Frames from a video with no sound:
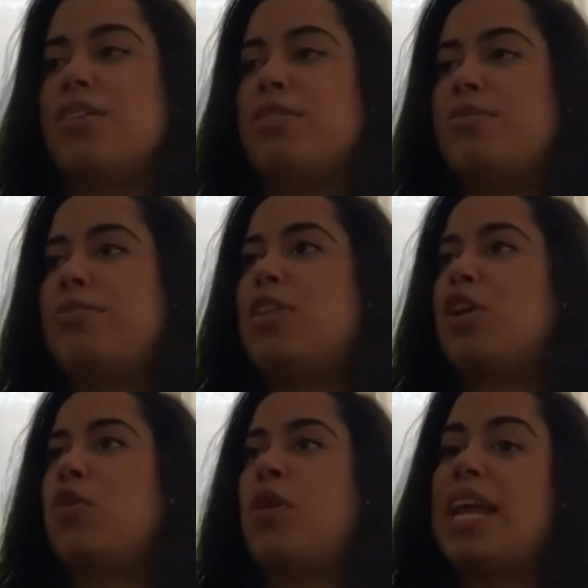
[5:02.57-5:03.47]
are
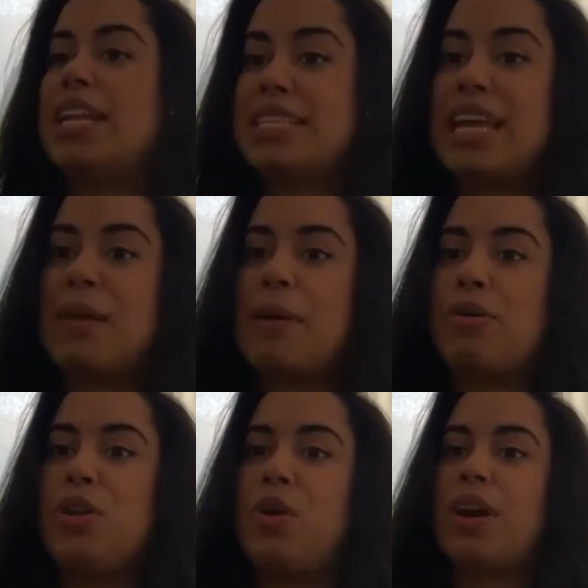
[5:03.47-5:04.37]
the greatest thing
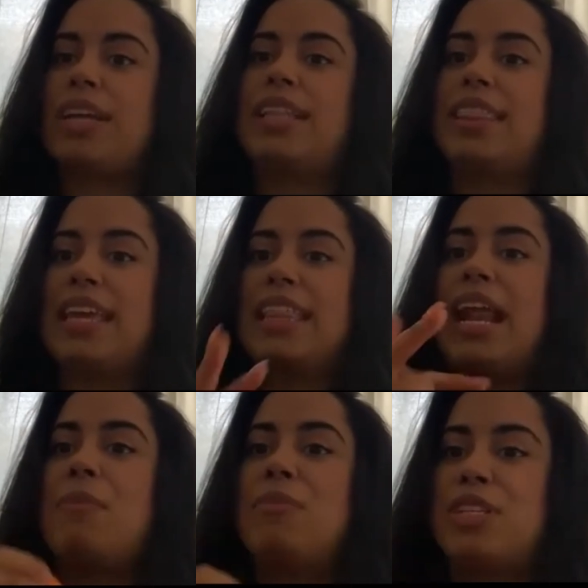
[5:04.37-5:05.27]
about New York and the thing
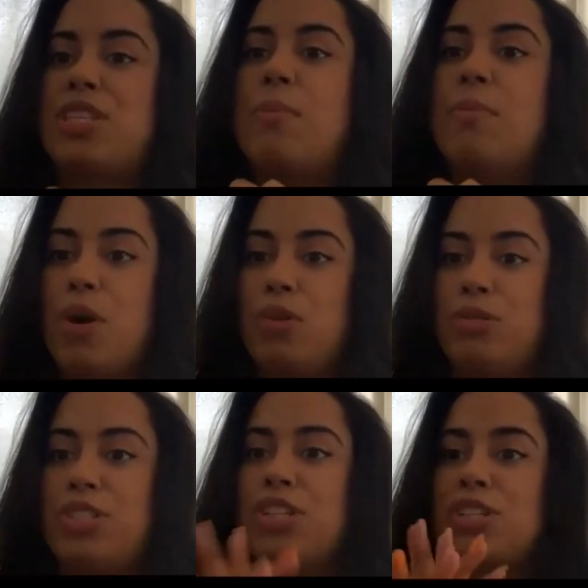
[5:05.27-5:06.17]
that I miss the
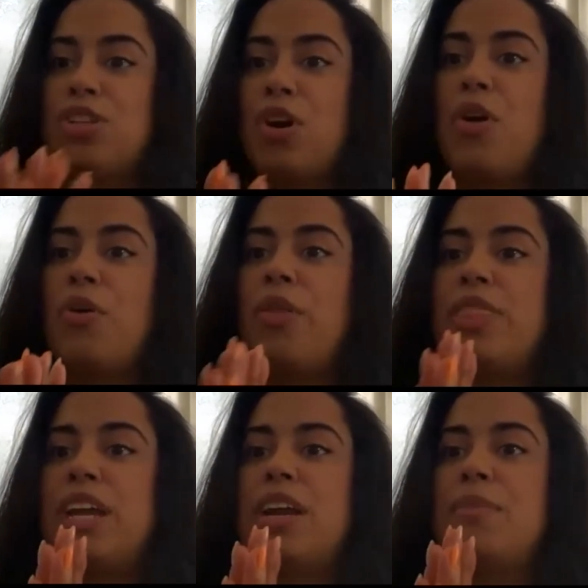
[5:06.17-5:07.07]
most. So
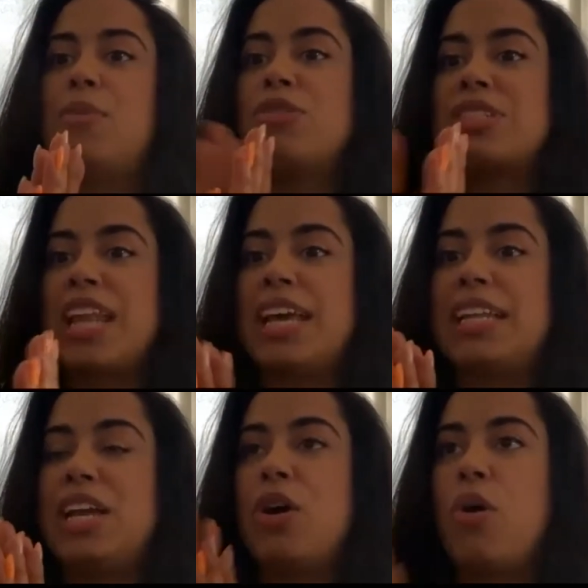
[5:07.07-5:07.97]
mm. they're most
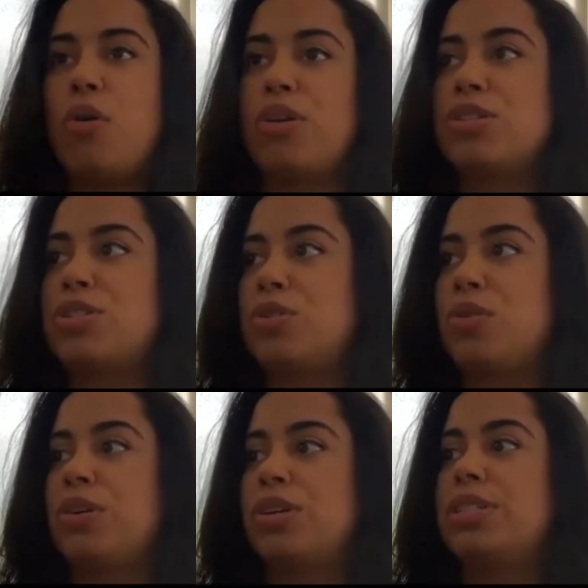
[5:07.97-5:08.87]
likely corner
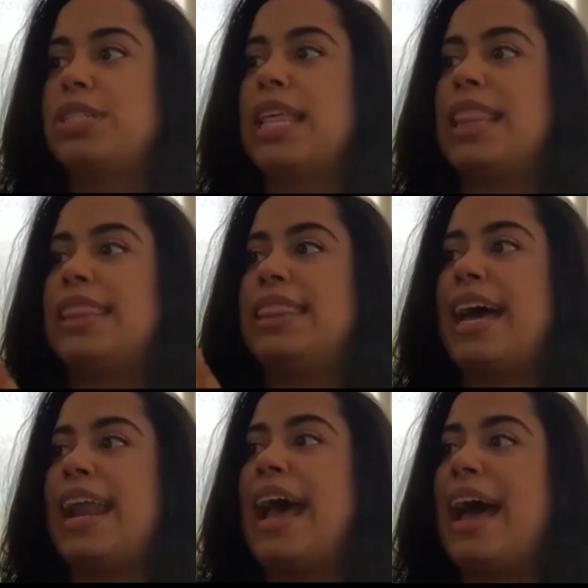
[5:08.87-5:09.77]
stores
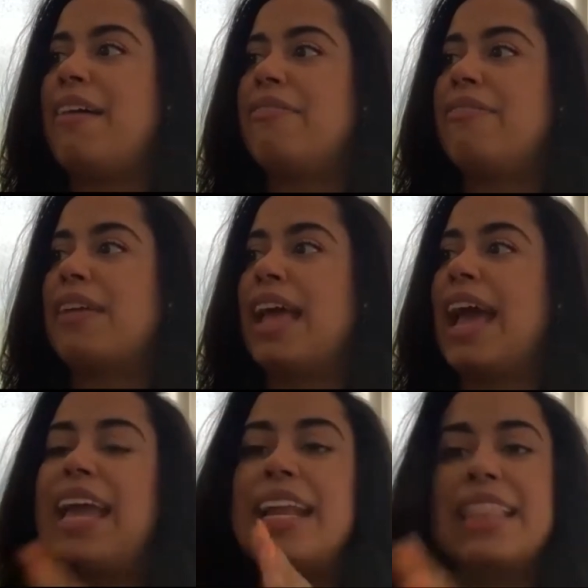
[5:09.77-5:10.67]
that have
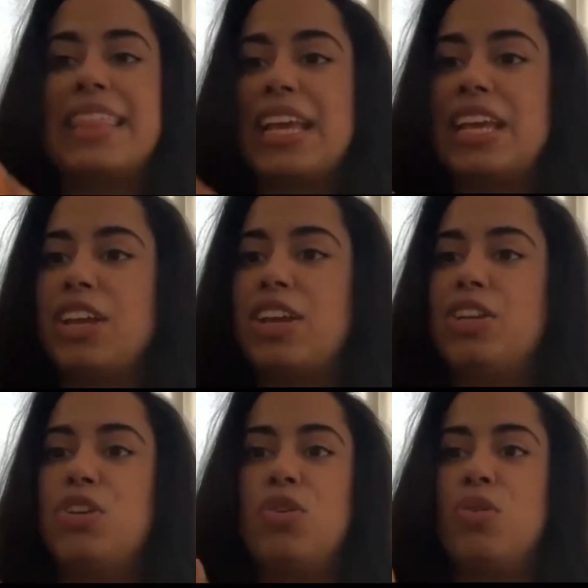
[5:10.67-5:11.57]
anything
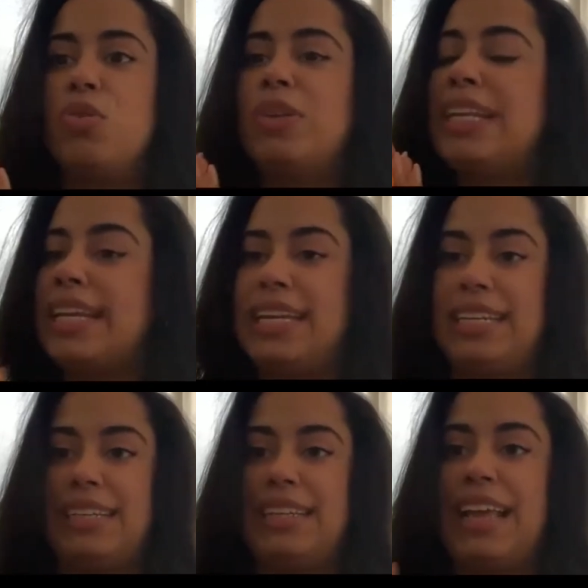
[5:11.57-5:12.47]
you
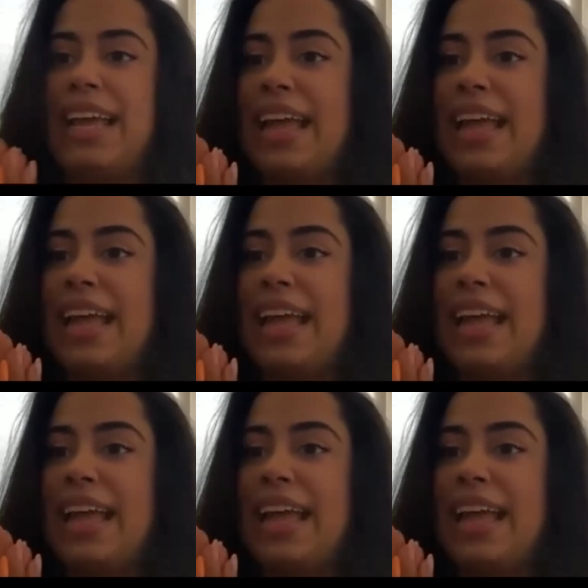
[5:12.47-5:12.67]
need.